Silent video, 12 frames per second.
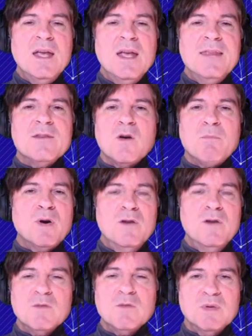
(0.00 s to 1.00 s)
They're a
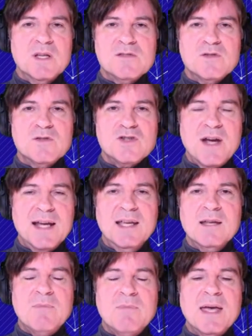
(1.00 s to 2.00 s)
perfect place for
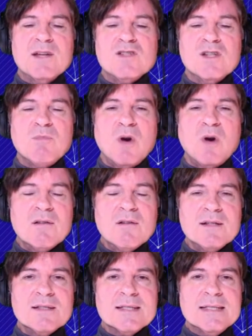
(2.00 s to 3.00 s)
tracking and managing
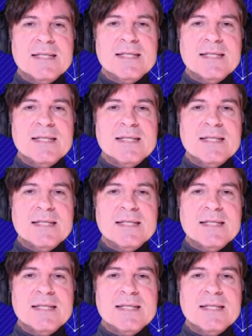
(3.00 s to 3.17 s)
progress,